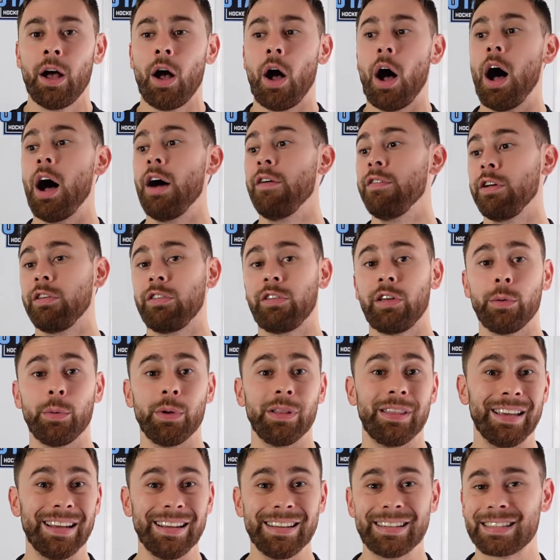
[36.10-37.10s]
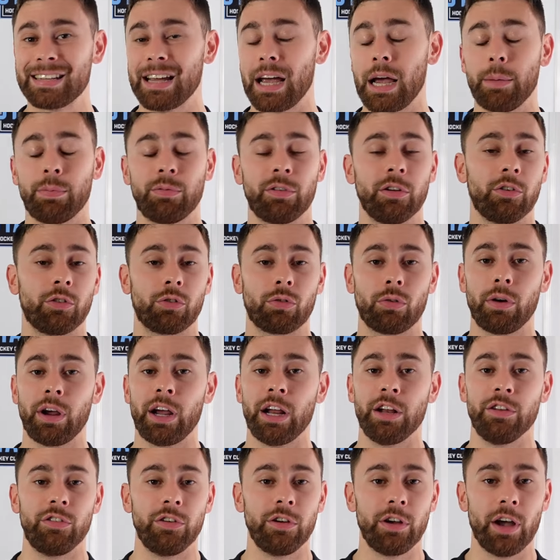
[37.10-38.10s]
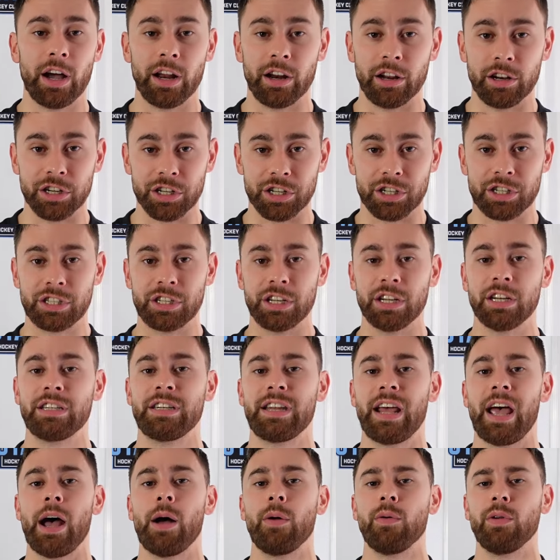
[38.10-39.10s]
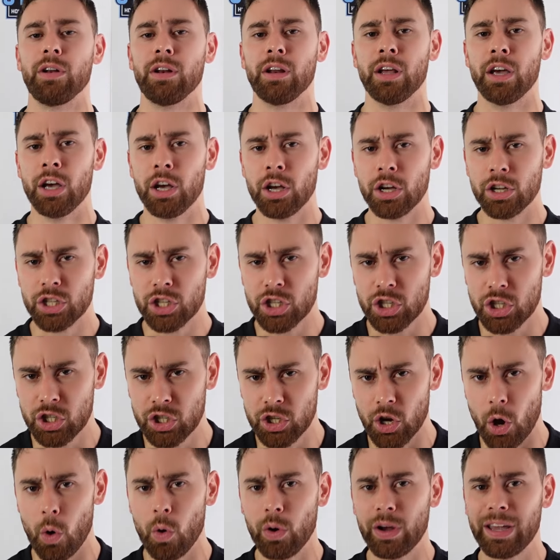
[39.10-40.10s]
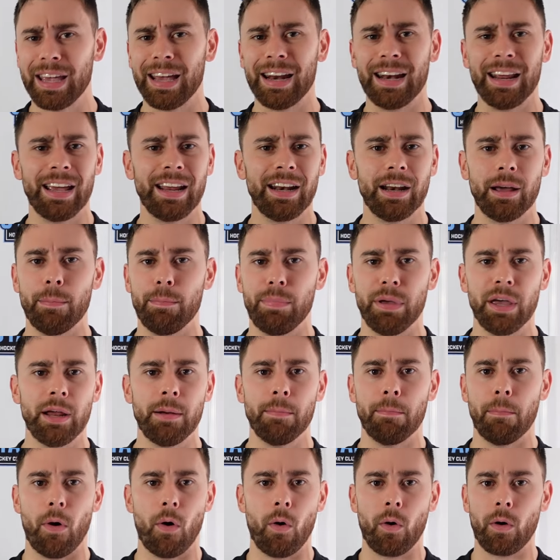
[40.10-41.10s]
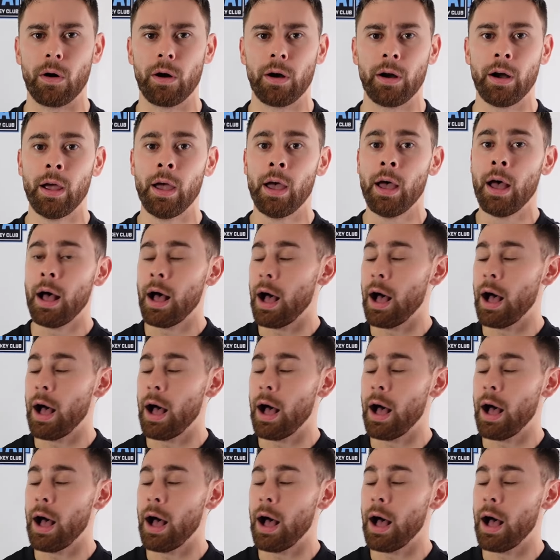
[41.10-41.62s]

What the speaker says: Obviously, with these types of trades, you got to just sit down and soak it in a bit more.